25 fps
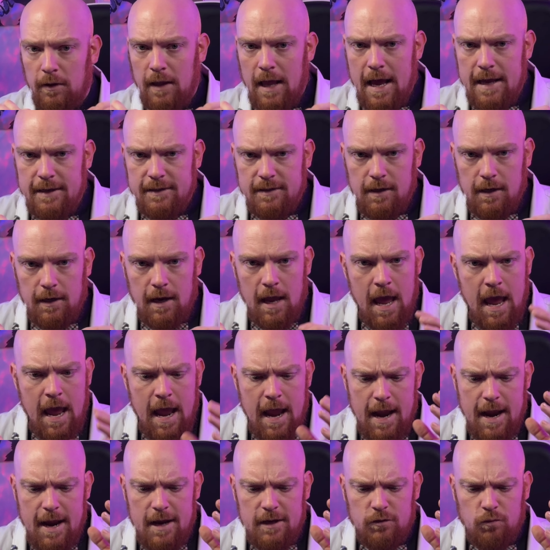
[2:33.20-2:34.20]
plastic
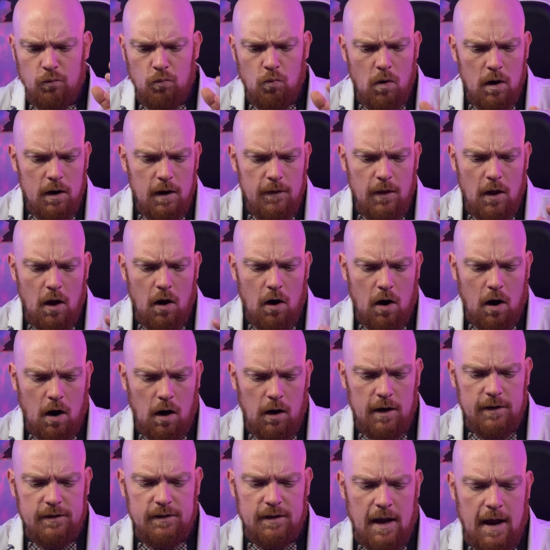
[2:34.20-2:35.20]
is one of the
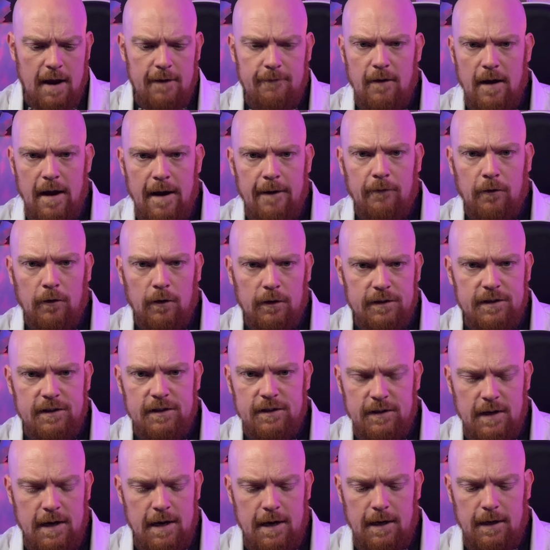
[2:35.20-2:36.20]
hardest I've ever
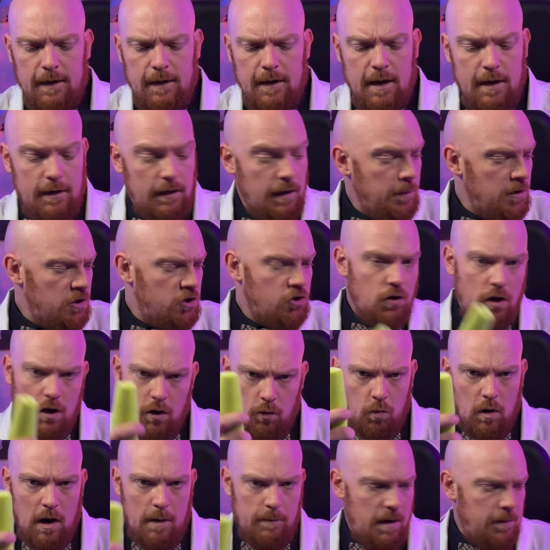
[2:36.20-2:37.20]
seen. And let me show
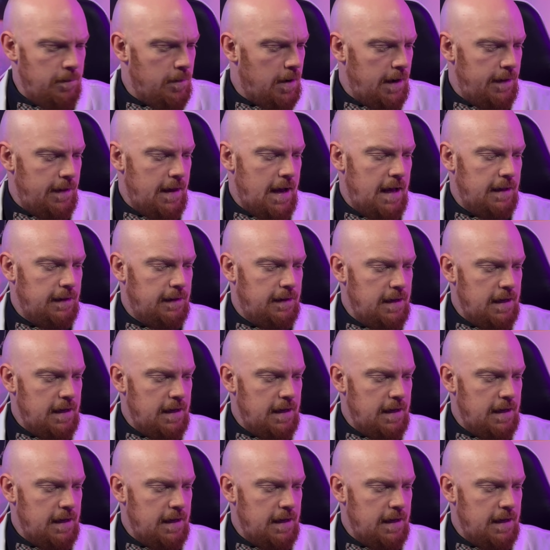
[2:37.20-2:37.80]
you what I mean by that.